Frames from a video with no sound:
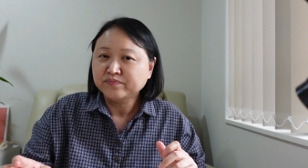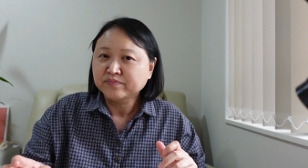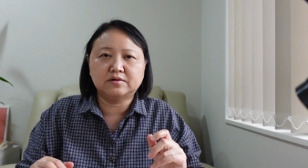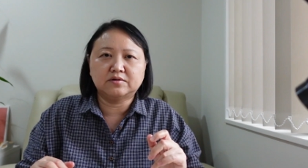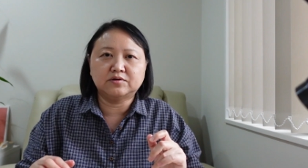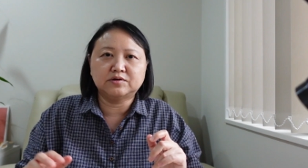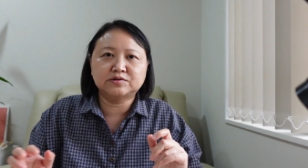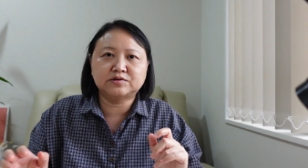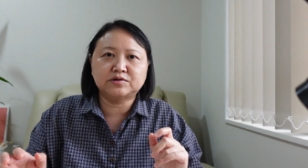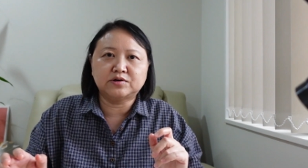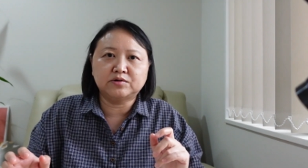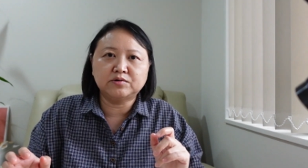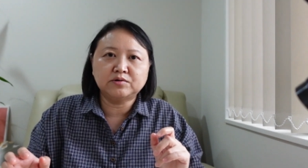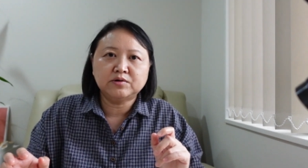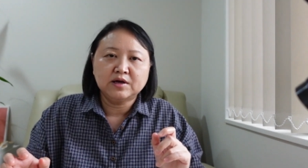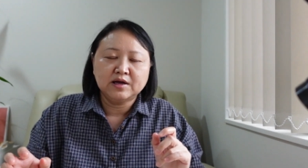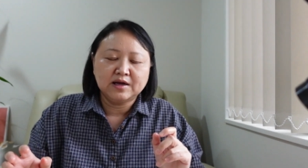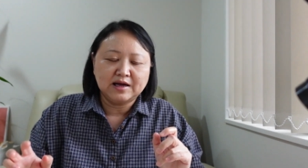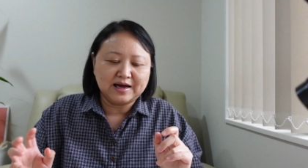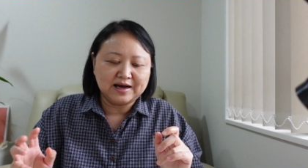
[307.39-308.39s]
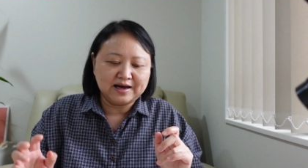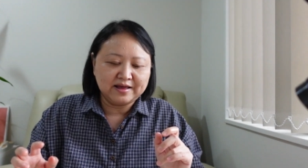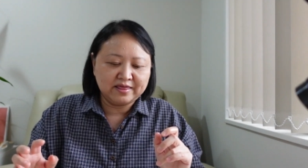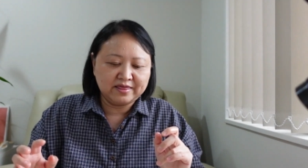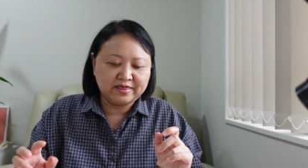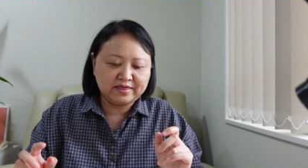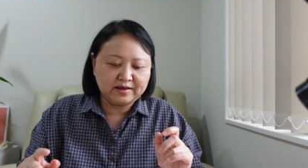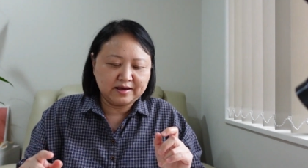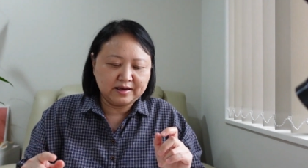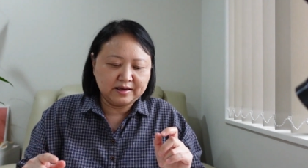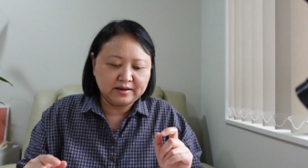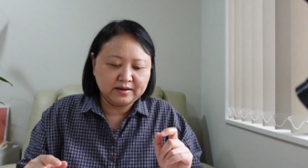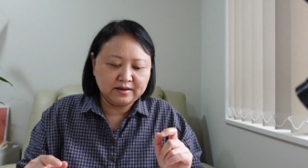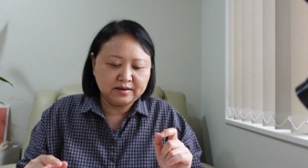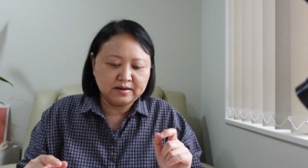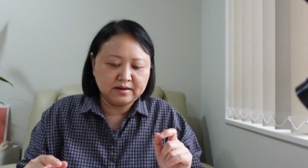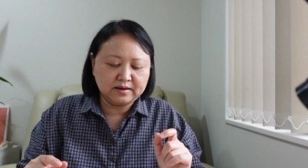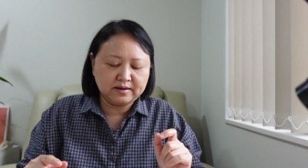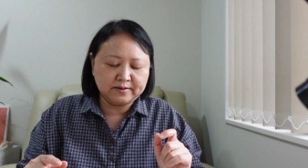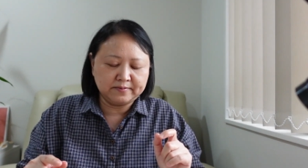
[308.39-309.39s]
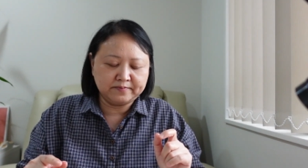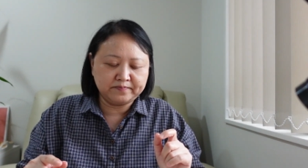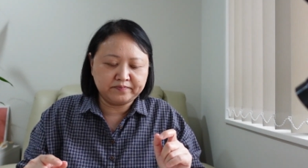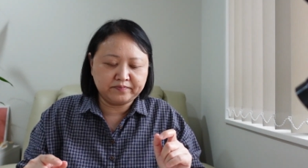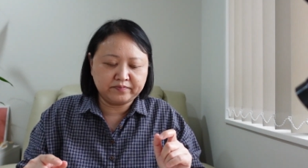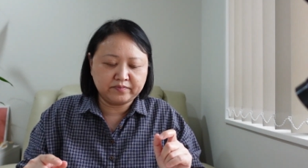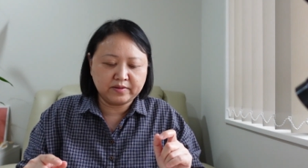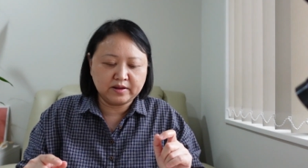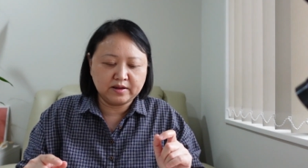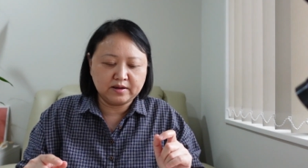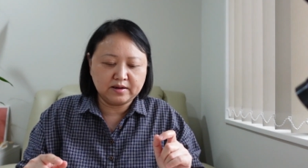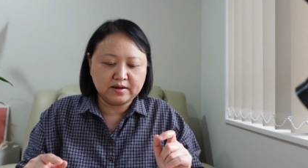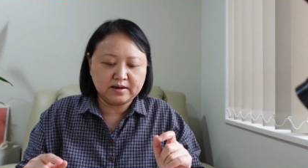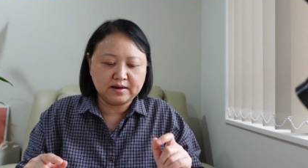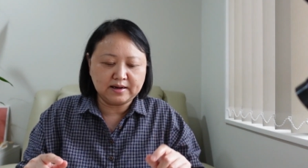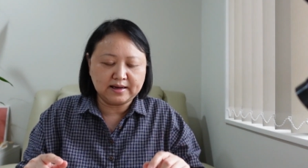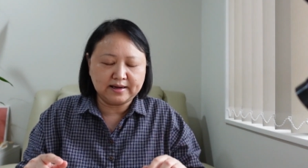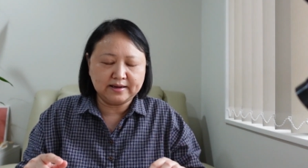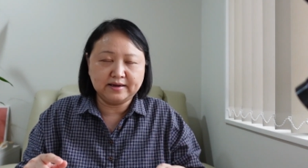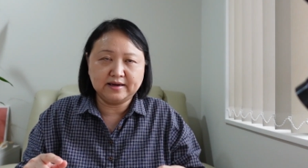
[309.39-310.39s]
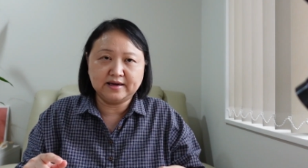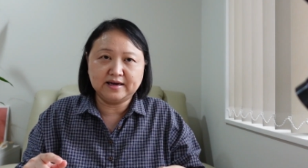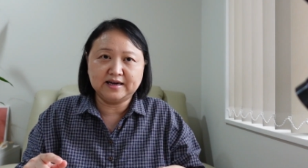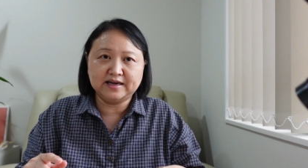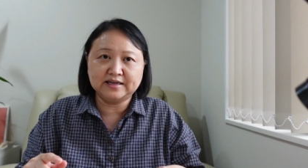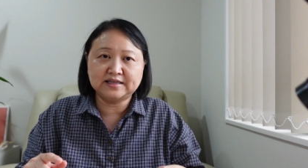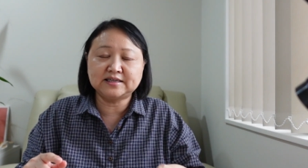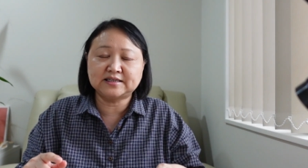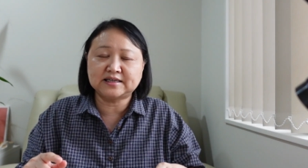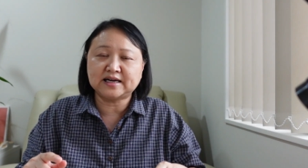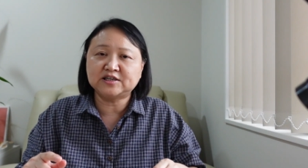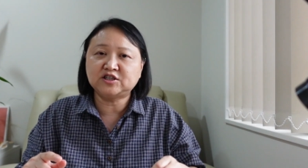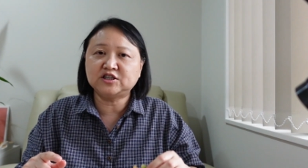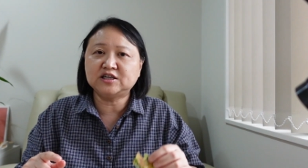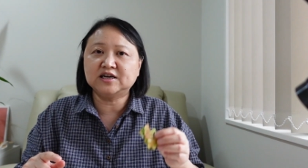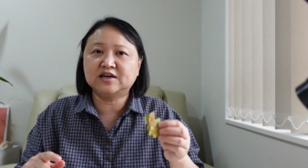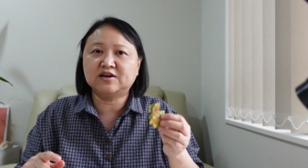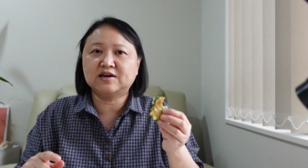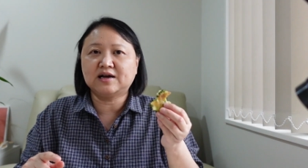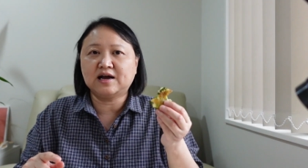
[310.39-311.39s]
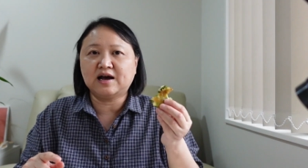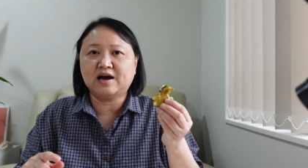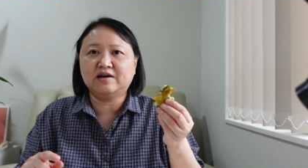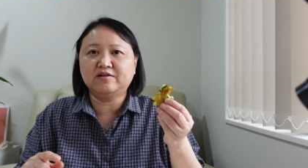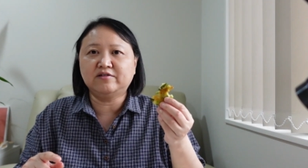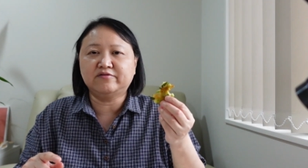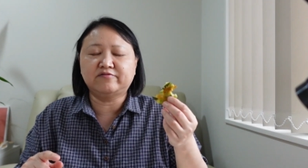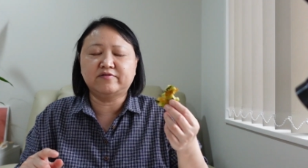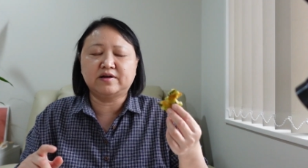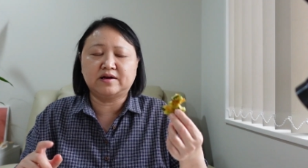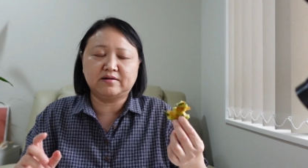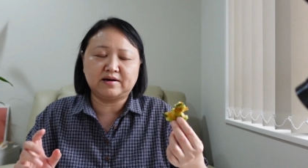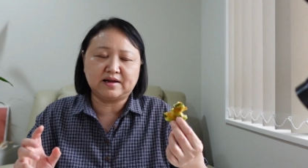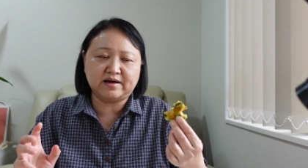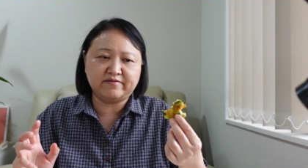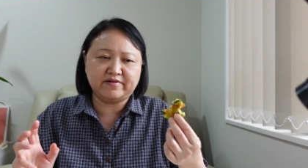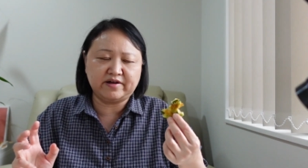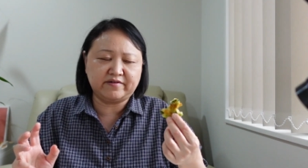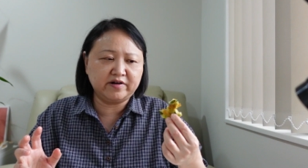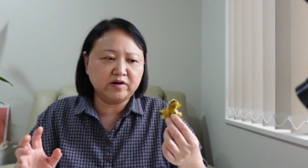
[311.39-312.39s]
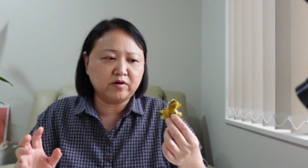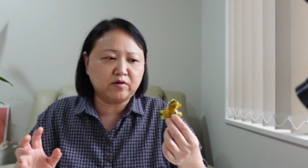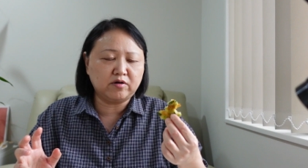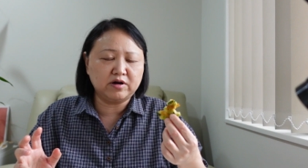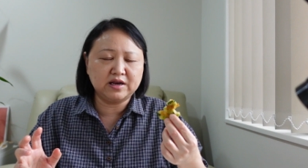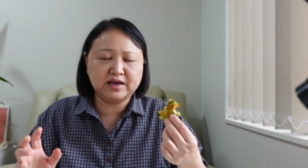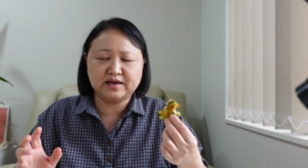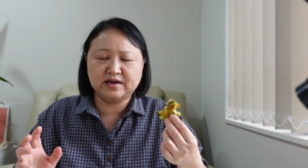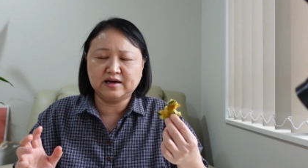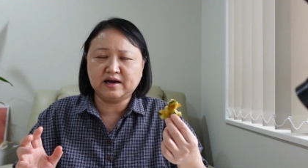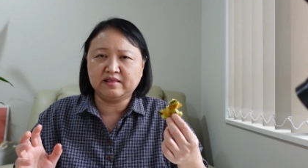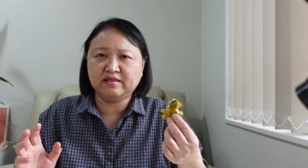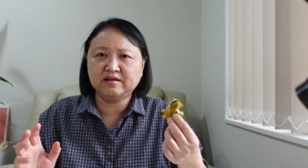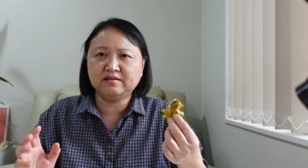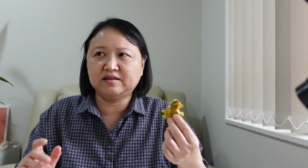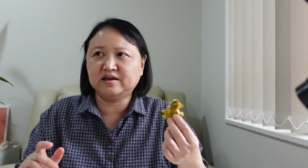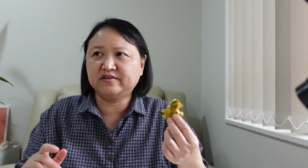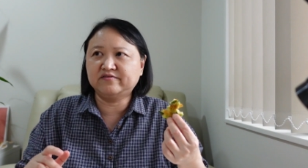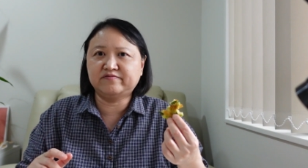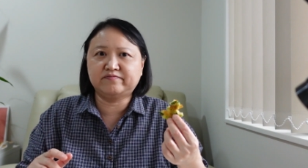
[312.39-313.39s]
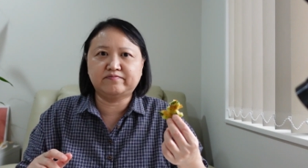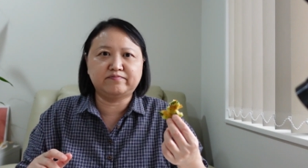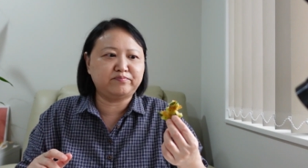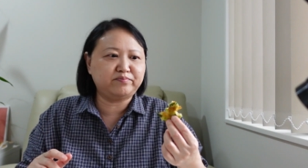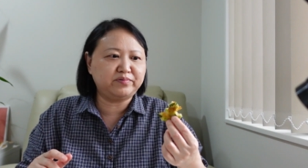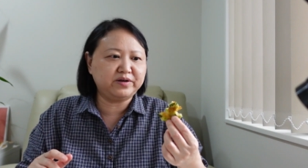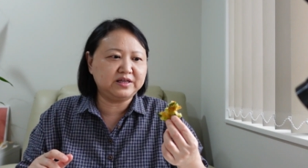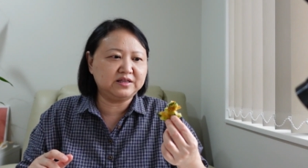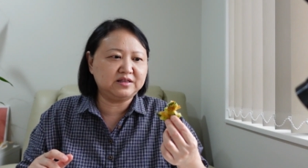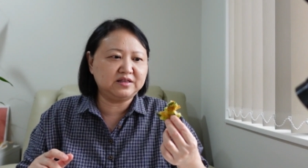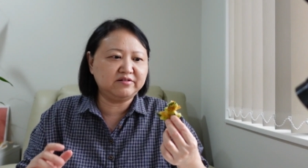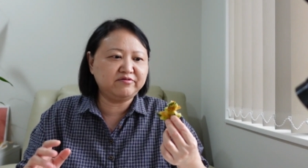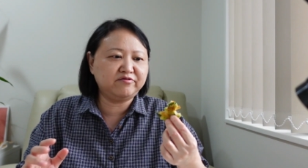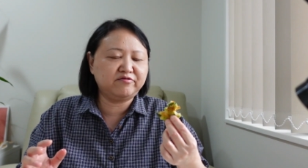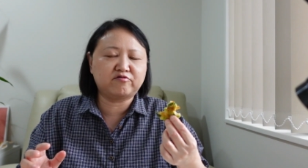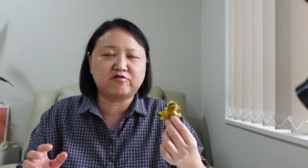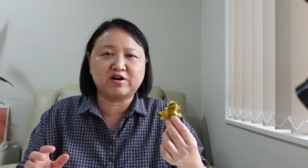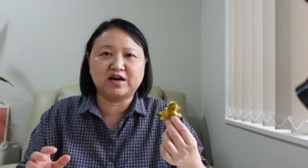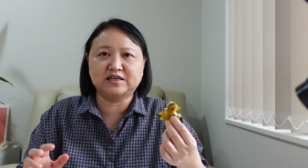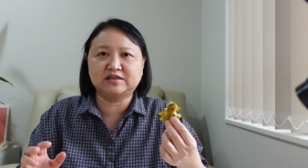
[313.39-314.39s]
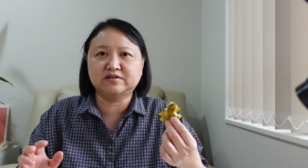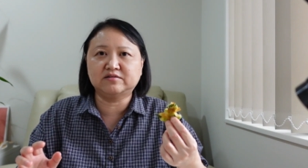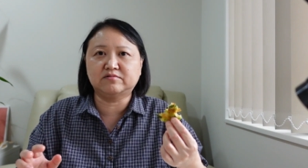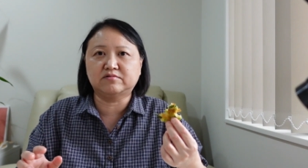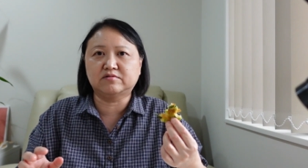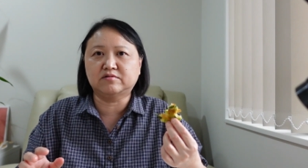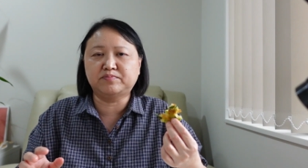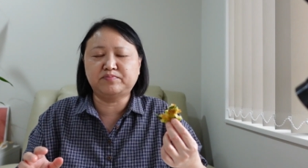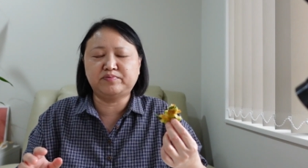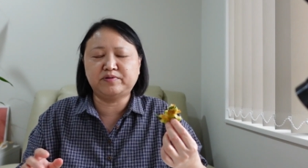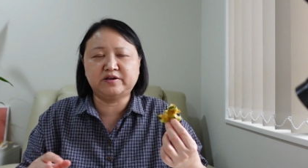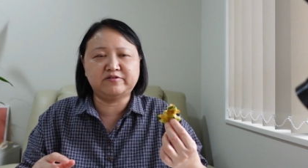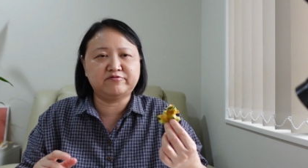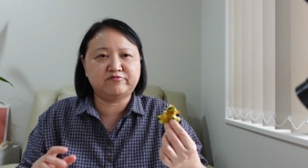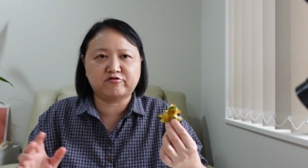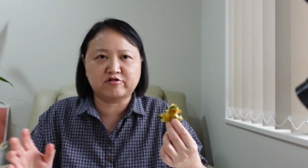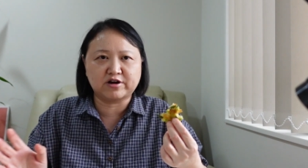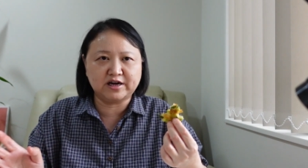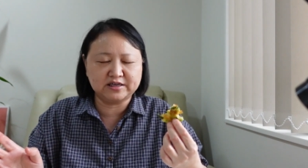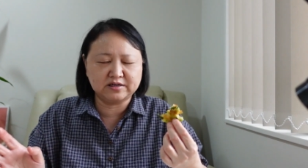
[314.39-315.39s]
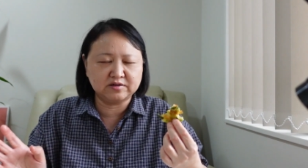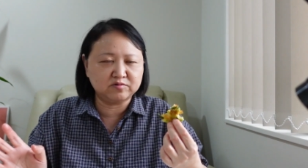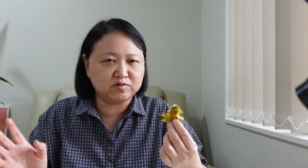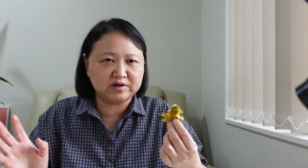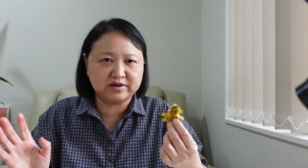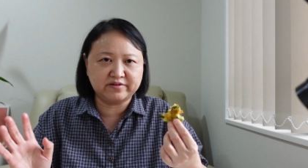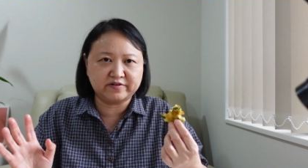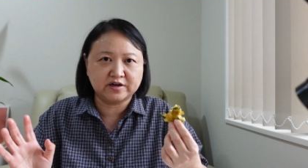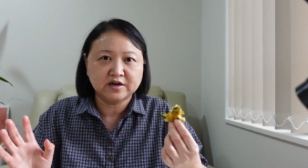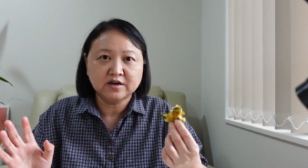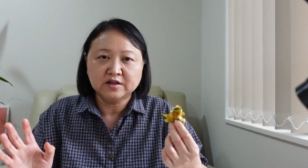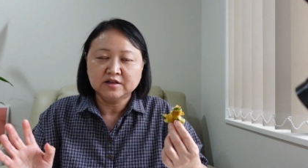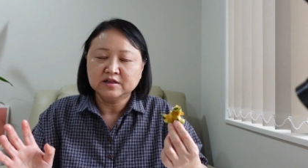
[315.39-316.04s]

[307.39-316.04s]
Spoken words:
Also, I think like it is actually kind of like very oily. I think they've been deep fried it or pre-fried it or whatever